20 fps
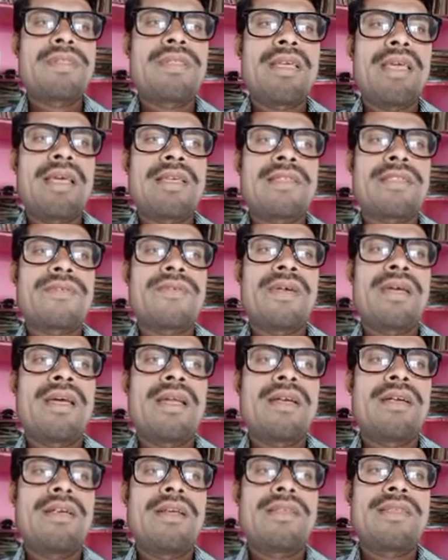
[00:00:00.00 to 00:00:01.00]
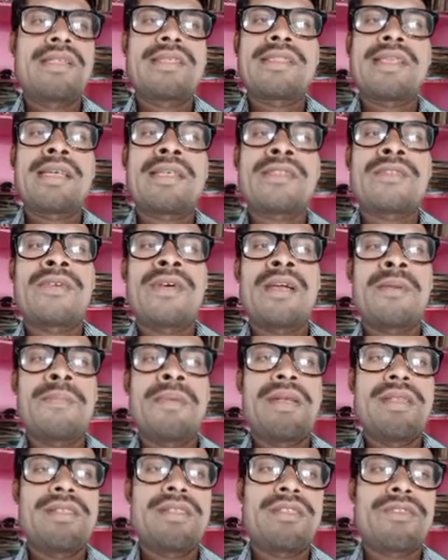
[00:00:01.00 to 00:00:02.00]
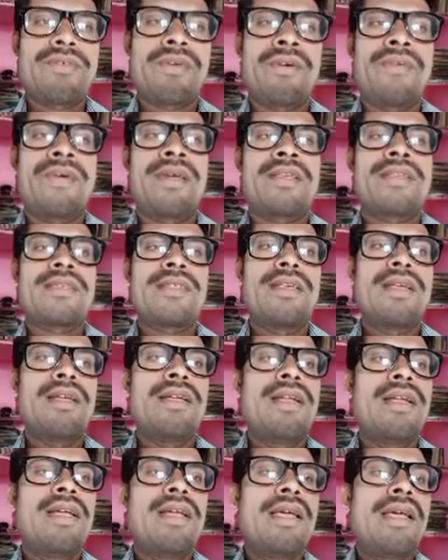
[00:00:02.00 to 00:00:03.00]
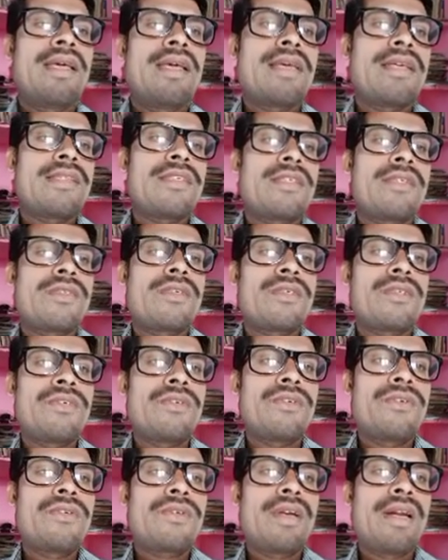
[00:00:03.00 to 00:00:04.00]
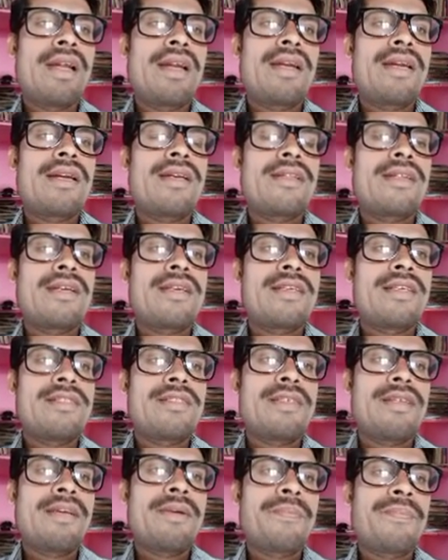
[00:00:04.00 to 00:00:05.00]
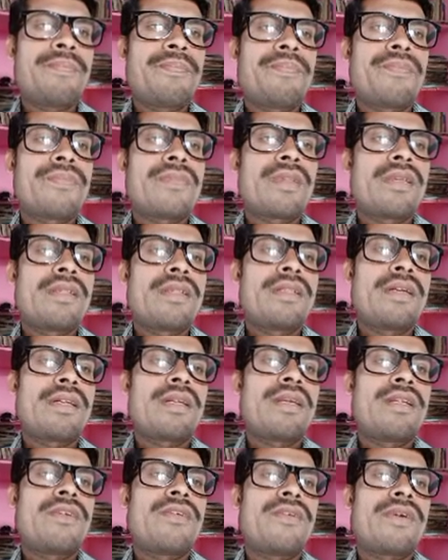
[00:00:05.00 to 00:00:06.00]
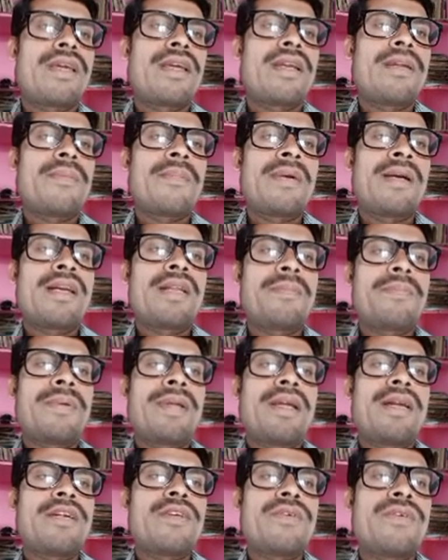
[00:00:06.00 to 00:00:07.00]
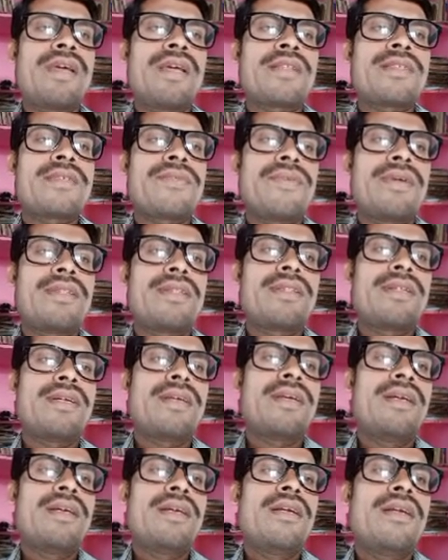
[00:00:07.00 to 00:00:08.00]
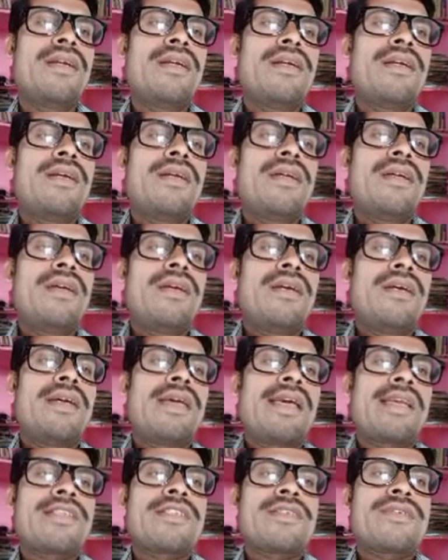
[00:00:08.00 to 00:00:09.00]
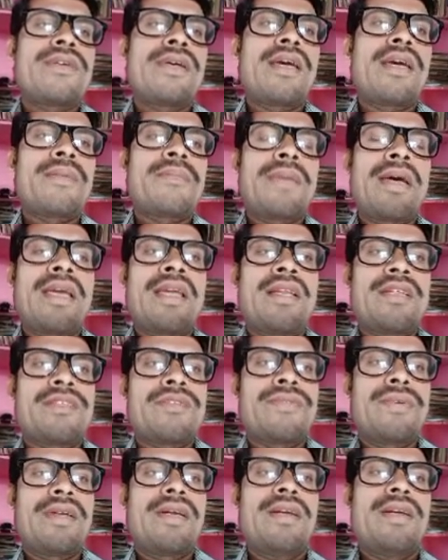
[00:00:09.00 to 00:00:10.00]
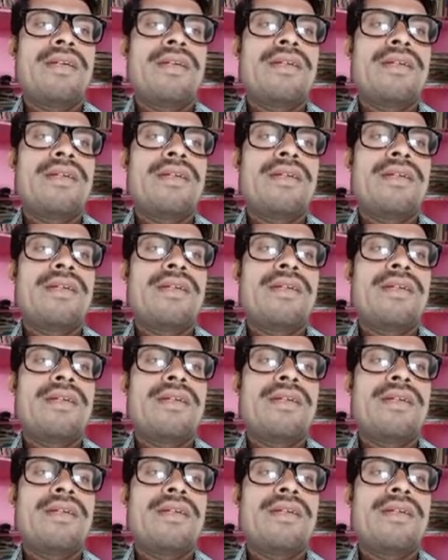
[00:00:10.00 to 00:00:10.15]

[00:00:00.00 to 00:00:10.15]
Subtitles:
x square, 6x square plus 12x is equal to, you write, that is that you can multiply 2x with x square minus 1.